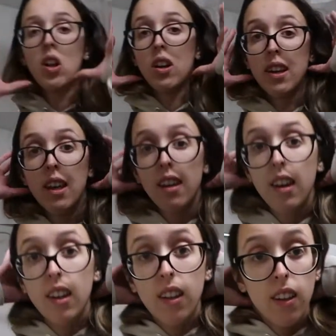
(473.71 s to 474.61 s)
vloggy,
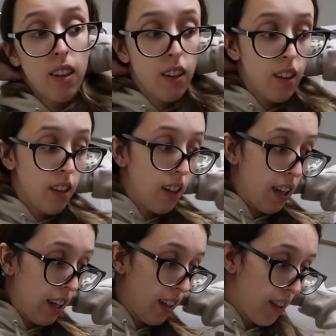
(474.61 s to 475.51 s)

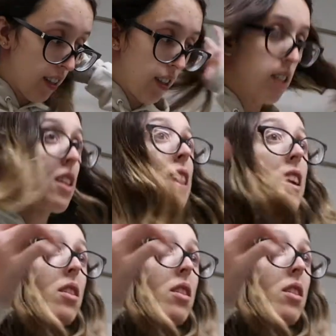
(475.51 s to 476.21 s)
I need to like